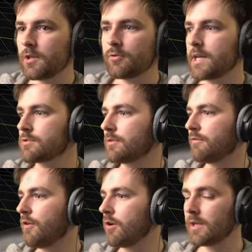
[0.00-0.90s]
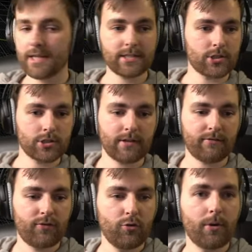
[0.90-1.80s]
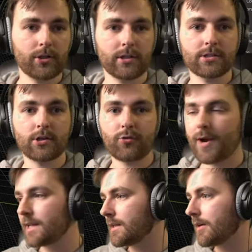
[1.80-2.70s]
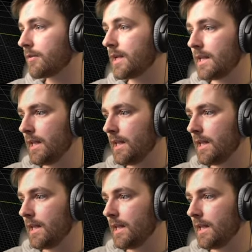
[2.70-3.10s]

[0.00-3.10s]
Okay, so the fog is just a few buttons on the right there in